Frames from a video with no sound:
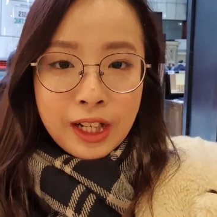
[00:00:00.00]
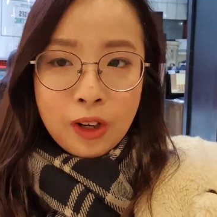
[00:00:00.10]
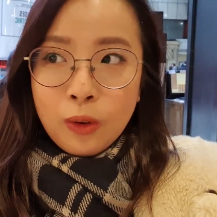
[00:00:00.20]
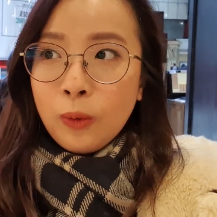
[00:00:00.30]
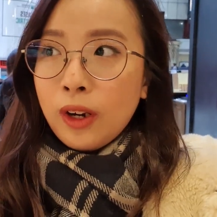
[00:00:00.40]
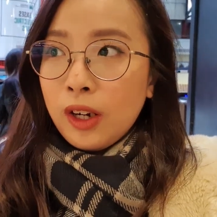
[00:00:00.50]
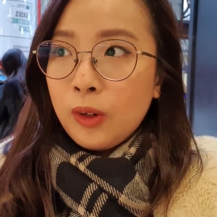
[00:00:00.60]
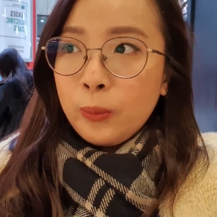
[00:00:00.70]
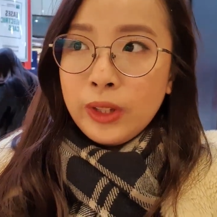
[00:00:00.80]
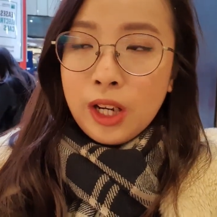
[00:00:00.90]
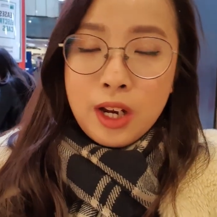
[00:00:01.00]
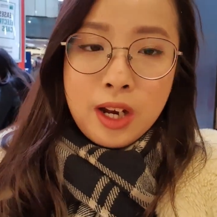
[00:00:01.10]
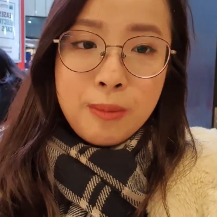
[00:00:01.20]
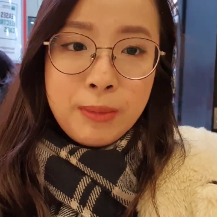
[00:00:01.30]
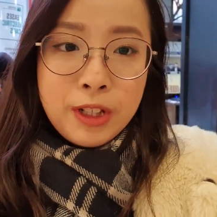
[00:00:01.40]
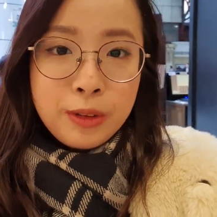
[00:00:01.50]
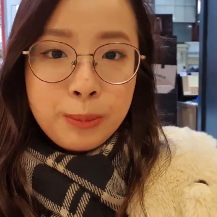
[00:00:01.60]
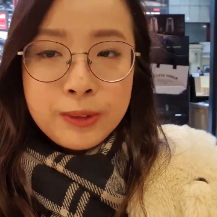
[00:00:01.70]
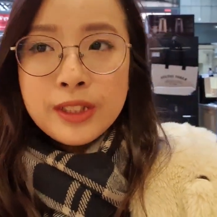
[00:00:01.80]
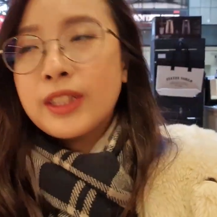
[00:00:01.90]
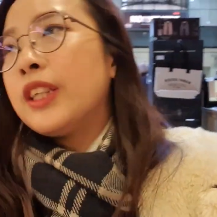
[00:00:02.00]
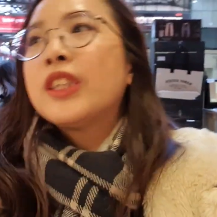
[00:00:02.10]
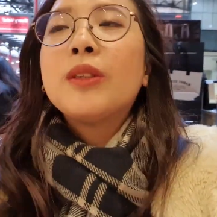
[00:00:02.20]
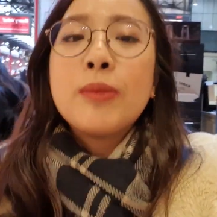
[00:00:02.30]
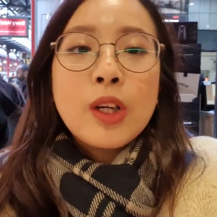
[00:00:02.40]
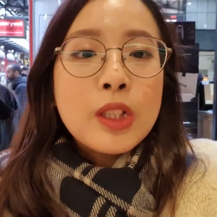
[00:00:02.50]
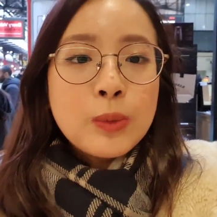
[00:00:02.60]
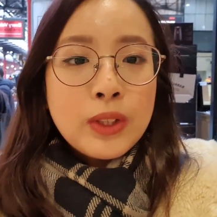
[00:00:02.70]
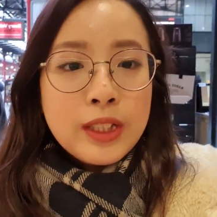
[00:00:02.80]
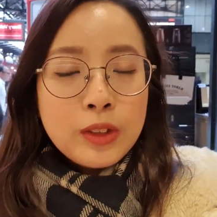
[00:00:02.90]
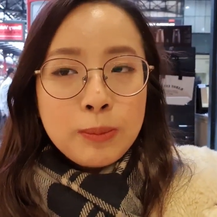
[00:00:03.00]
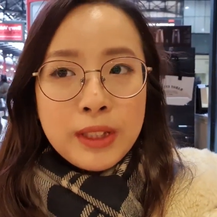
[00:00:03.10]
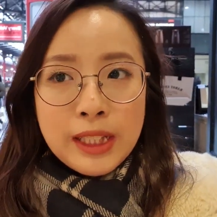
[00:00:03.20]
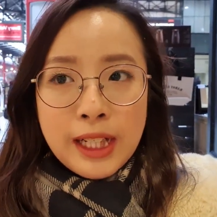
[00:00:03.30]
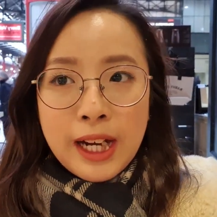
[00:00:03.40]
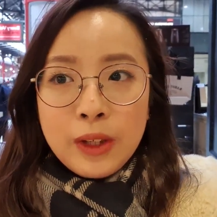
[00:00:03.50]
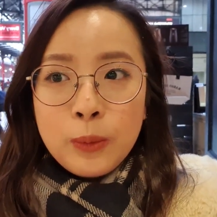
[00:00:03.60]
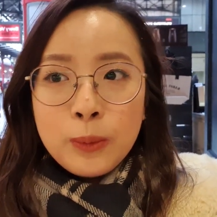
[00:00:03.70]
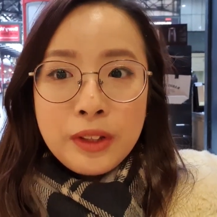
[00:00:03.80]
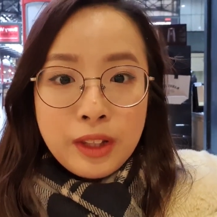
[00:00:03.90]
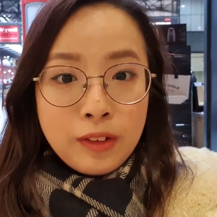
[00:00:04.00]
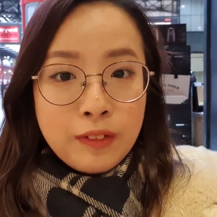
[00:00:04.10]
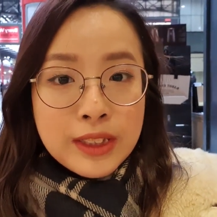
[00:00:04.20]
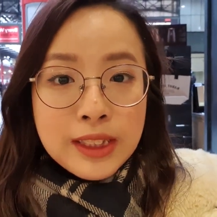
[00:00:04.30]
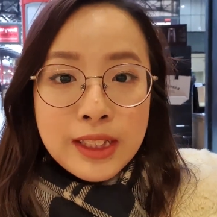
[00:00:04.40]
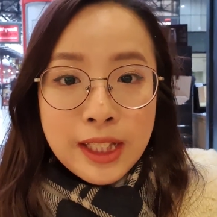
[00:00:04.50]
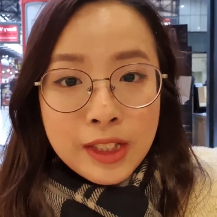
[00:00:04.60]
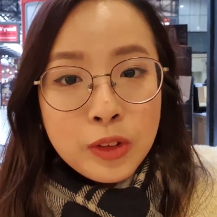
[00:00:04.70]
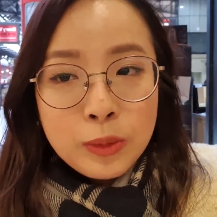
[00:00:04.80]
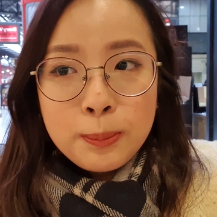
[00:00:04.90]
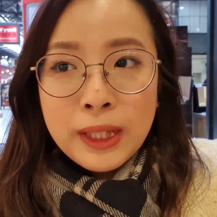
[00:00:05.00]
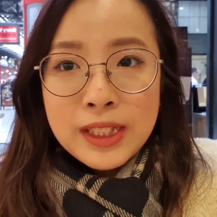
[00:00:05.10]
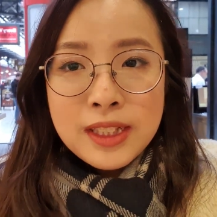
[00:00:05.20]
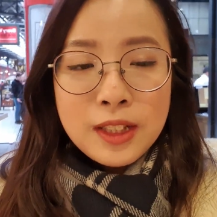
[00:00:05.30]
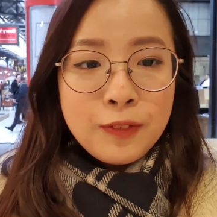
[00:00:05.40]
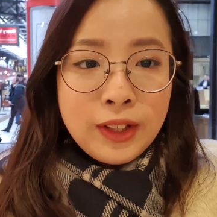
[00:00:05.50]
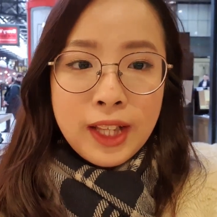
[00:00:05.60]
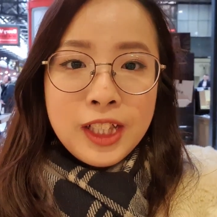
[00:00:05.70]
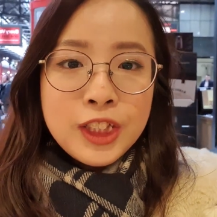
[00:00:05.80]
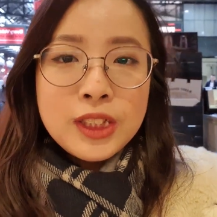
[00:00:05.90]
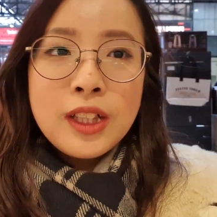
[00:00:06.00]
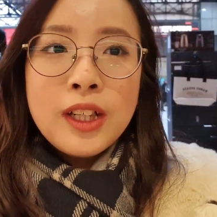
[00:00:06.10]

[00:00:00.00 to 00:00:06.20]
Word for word: now we are at Marylebone Station because we need to meet a guy who will give us a ticket to Bicester Village.